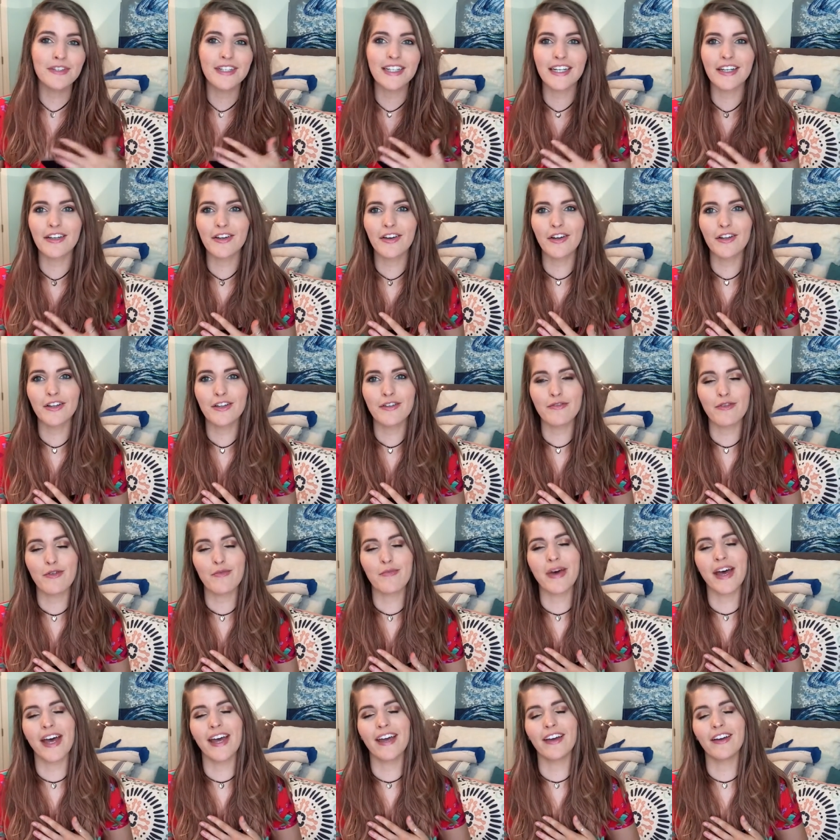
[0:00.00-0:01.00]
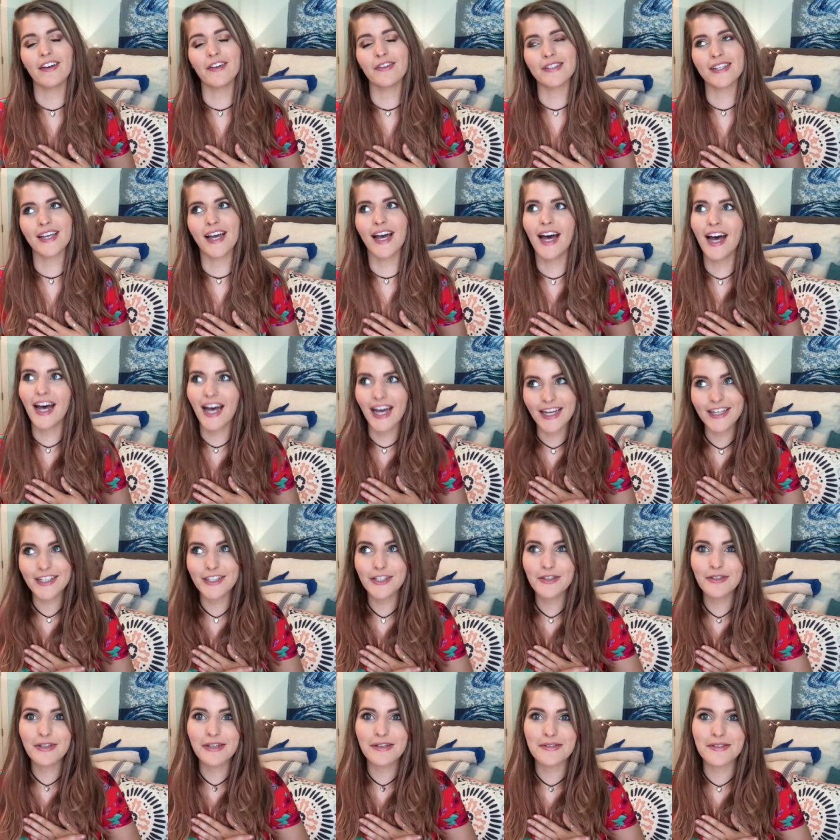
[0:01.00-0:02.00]
reading all of the bios, I
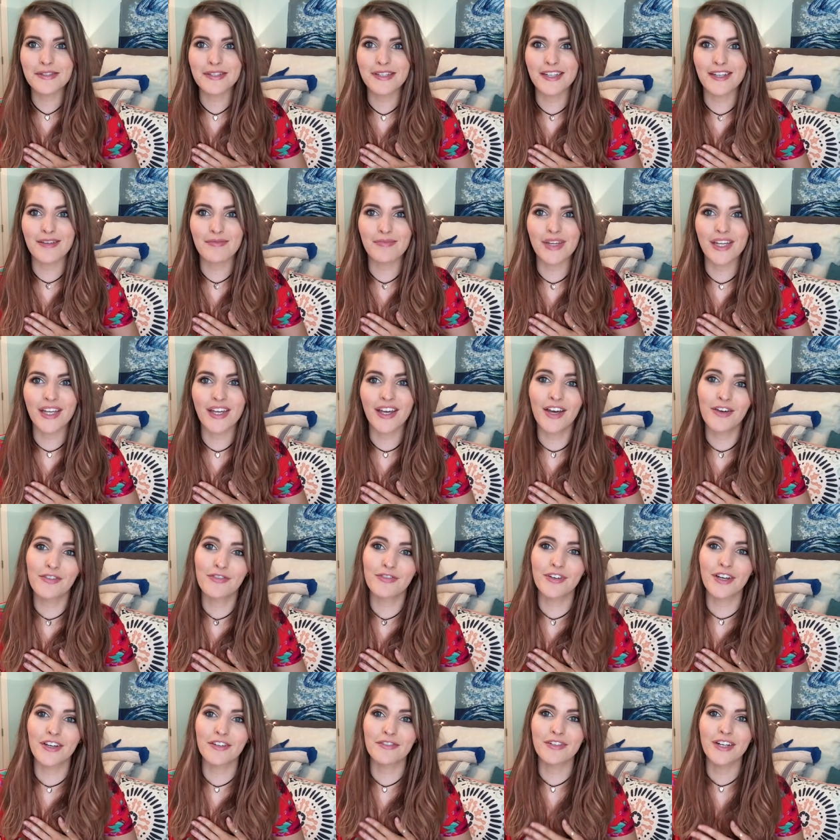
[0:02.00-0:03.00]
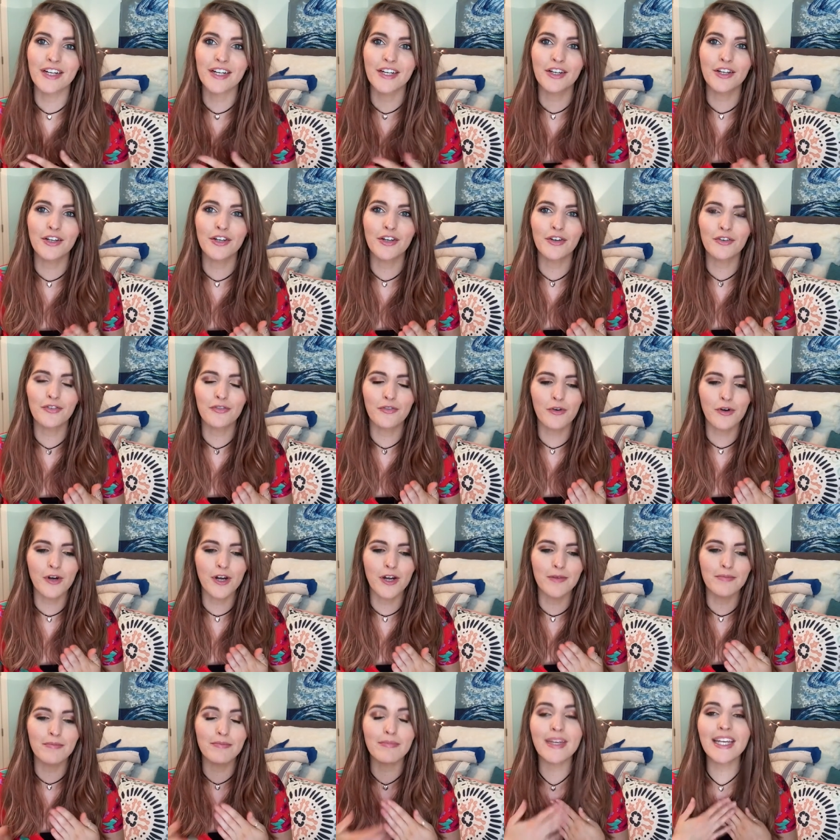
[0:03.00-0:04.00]
knew he was going to be a front runner
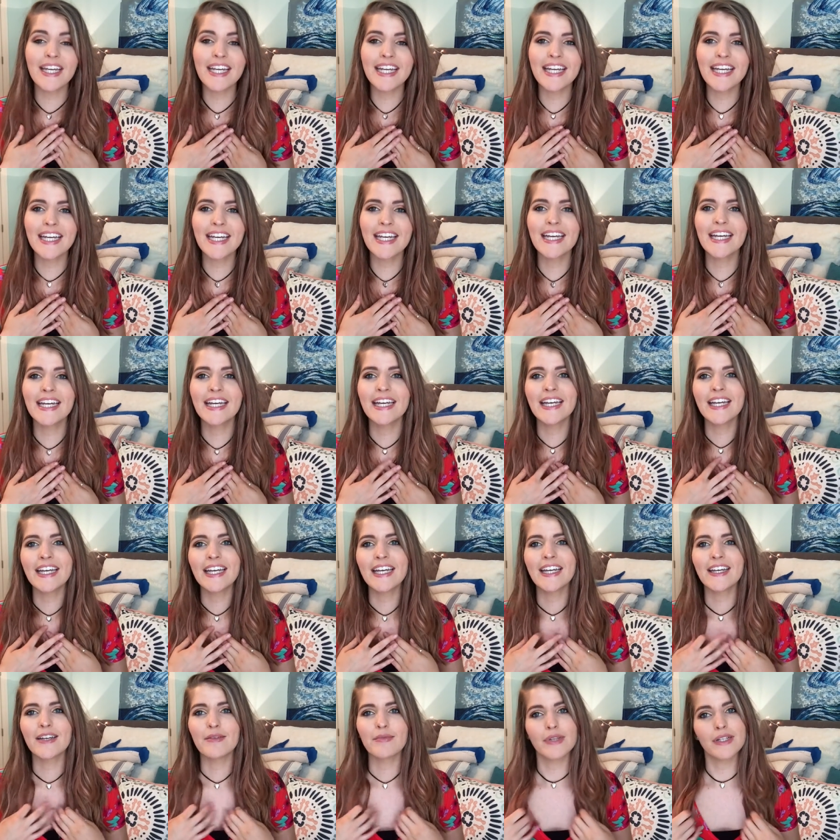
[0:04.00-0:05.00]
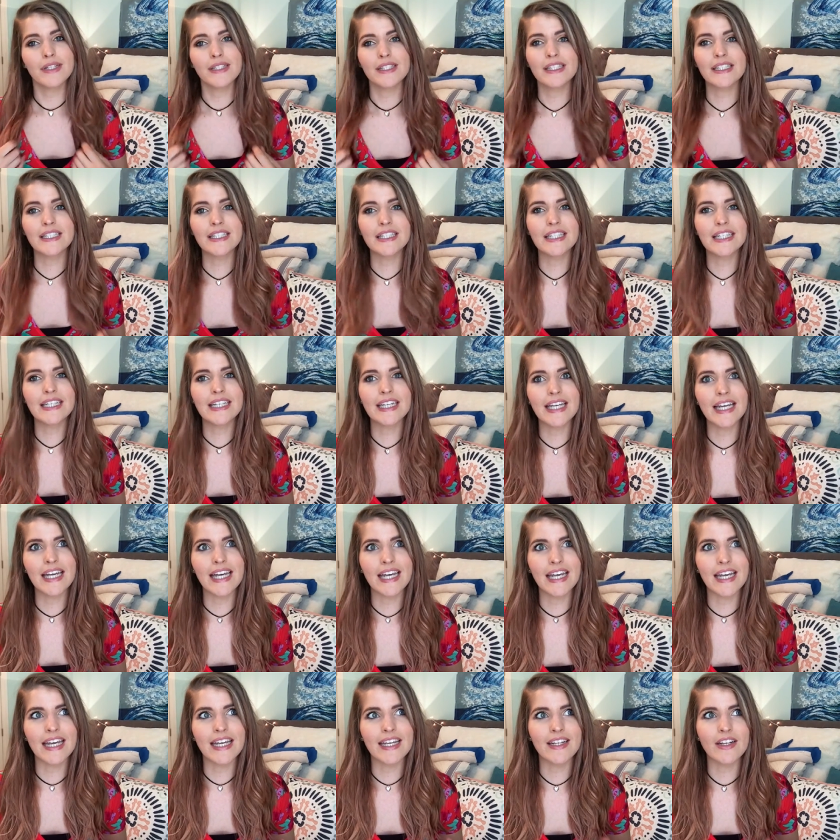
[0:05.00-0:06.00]
for me personally,
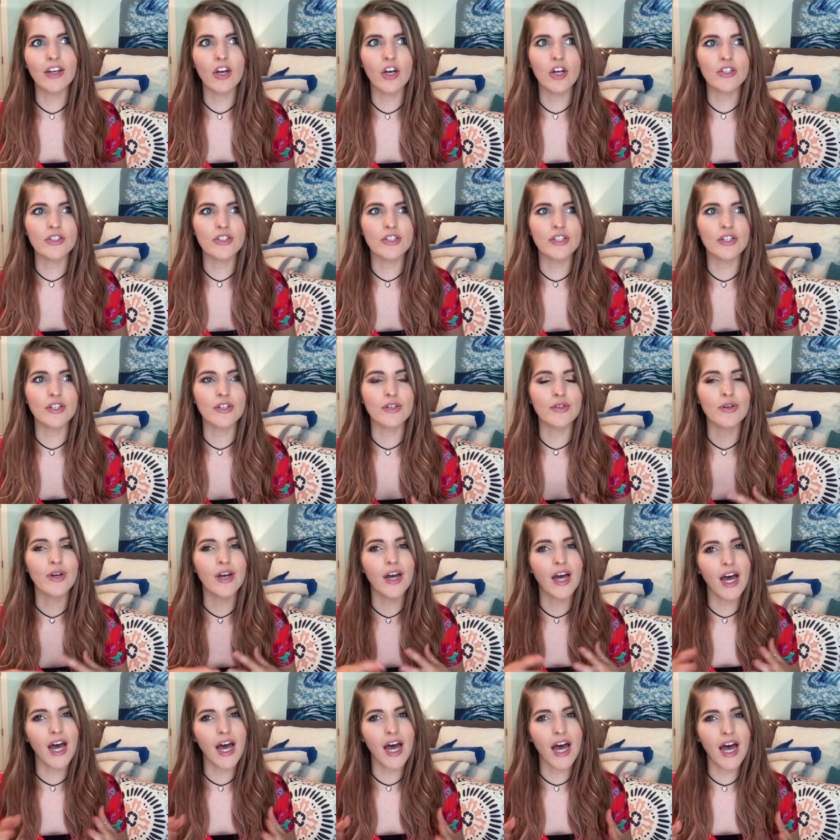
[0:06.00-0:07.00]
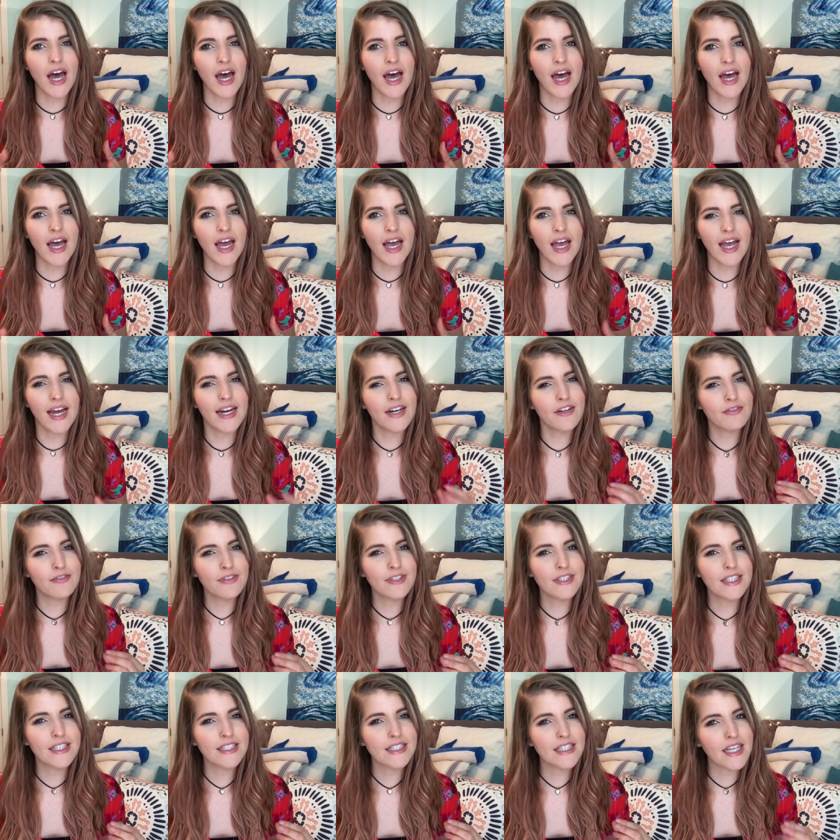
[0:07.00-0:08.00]
and also I had a
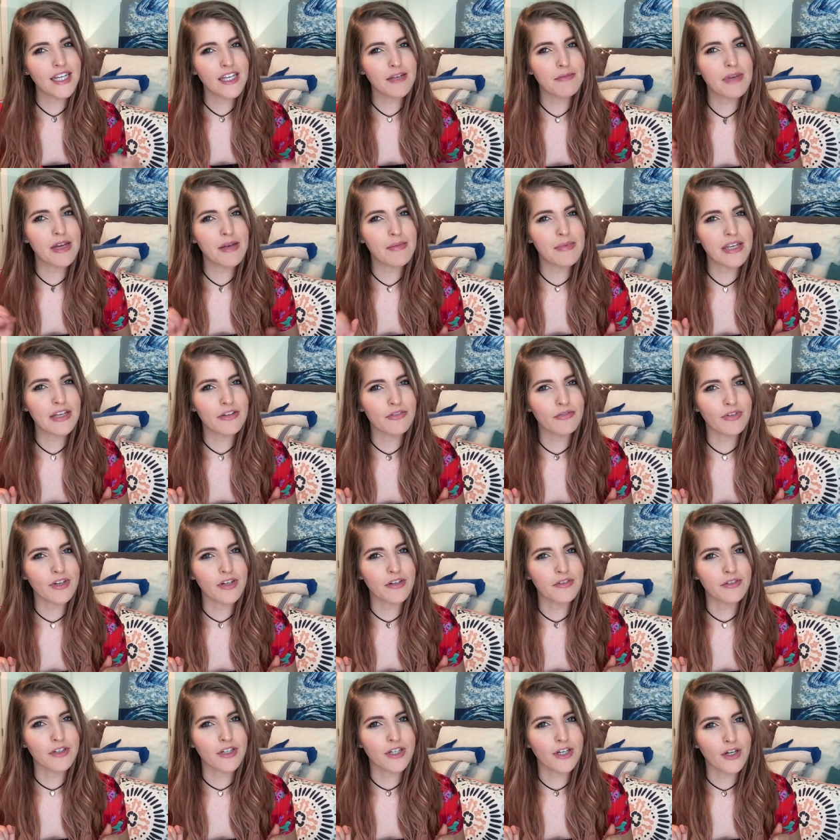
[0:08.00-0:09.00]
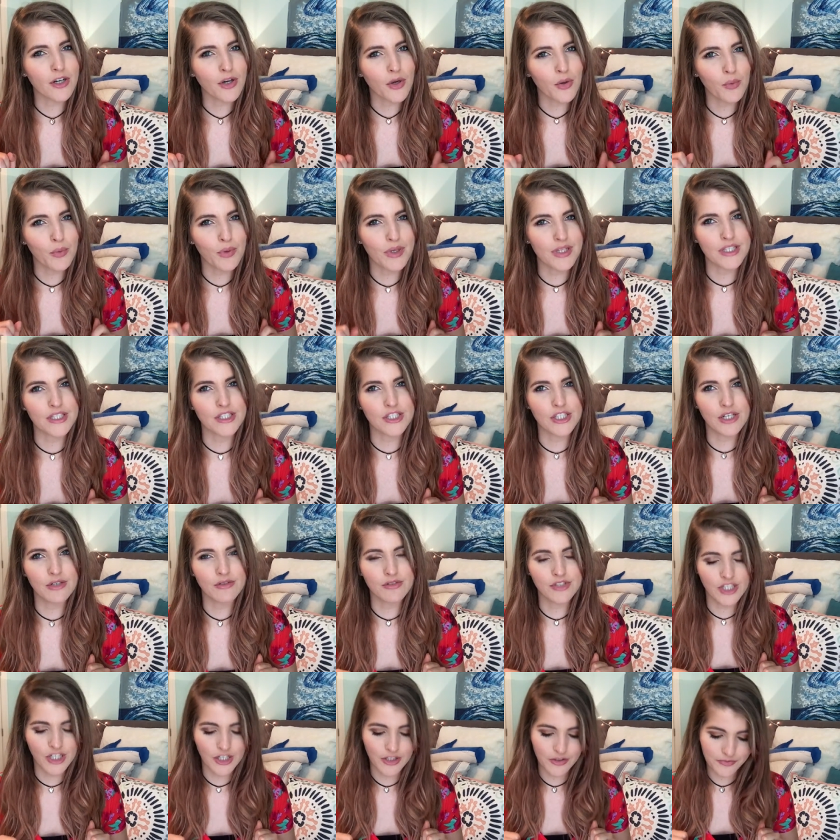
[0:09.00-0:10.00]
feeling that he might be a front runner with
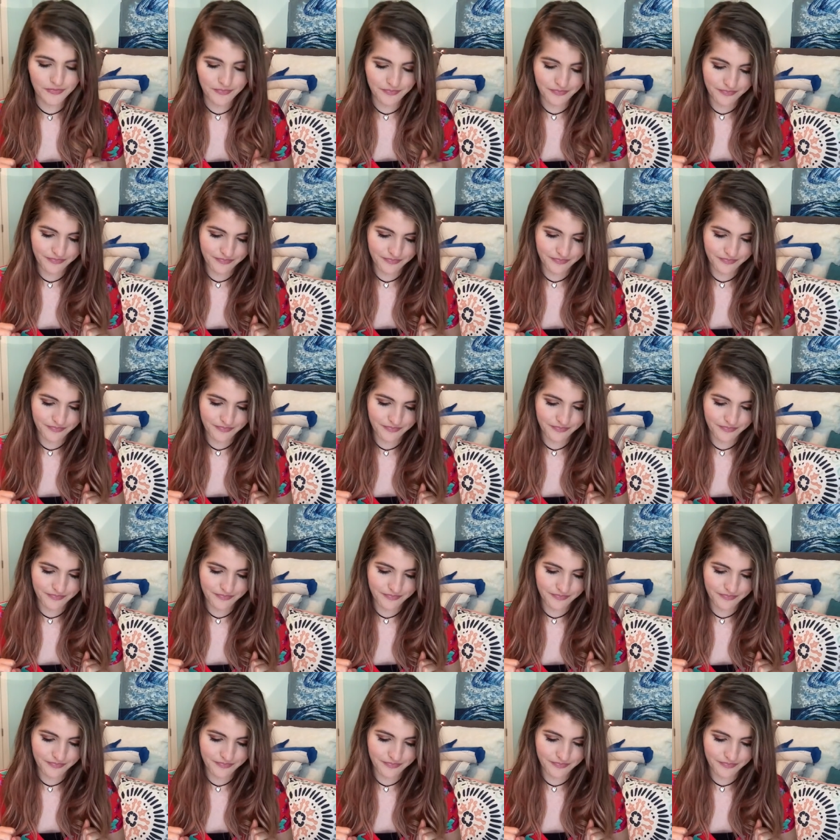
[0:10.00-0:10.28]
JoJo.